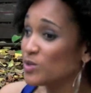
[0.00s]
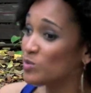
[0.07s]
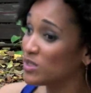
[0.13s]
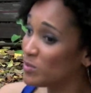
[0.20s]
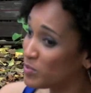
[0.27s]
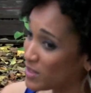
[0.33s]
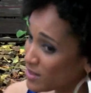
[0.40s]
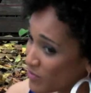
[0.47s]
knows when
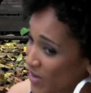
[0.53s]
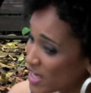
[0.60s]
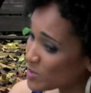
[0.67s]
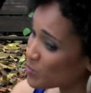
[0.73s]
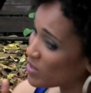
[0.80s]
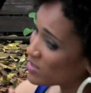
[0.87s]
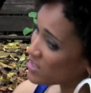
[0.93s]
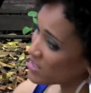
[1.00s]
to play the
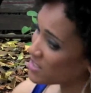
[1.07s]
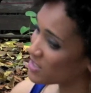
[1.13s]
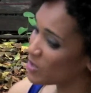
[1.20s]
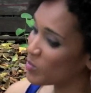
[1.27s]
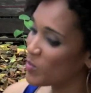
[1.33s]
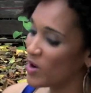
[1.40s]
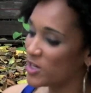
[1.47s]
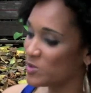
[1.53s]
fast parts and the
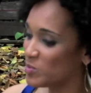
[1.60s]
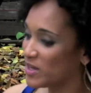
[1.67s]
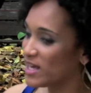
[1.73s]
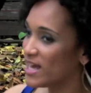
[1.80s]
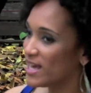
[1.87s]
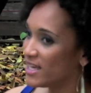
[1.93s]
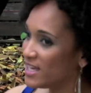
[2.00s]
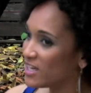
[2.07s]
slow parts, but
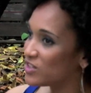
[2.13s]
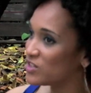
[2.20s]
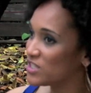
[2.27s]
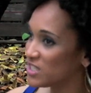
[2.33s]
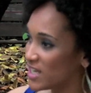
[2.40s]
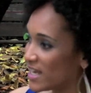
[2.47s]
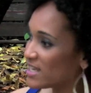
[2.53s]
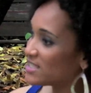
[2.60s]
he
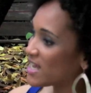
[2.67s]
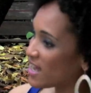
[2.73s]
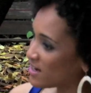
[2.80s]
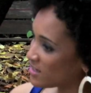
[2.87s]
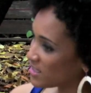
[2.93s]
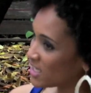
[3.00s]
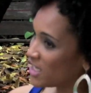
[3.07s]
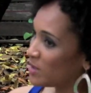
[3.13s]
understands how
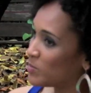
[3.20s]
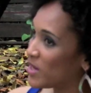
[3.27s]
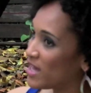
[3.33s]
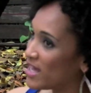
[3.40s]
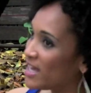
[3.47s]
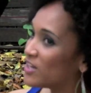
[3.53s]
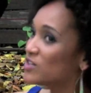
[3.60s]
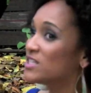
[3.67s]
to keep.
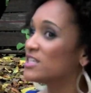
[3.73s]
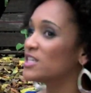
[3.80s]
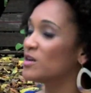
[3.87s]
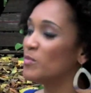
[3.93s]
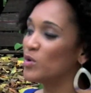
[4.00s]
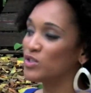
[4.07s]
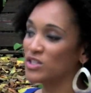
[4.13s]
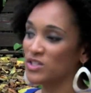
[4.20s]
He understands that
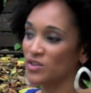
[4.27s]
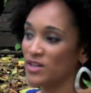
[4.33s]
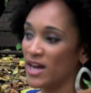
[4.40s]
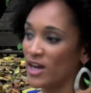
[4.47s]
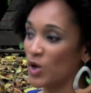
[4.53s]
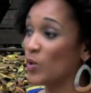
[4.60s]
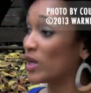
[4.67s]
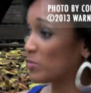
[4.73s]
emotions are
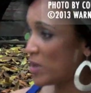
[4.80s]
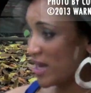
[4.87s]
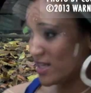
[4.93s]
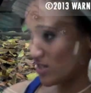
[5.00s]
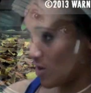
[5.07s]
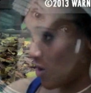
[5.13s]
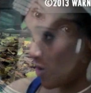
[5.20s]
not quick paced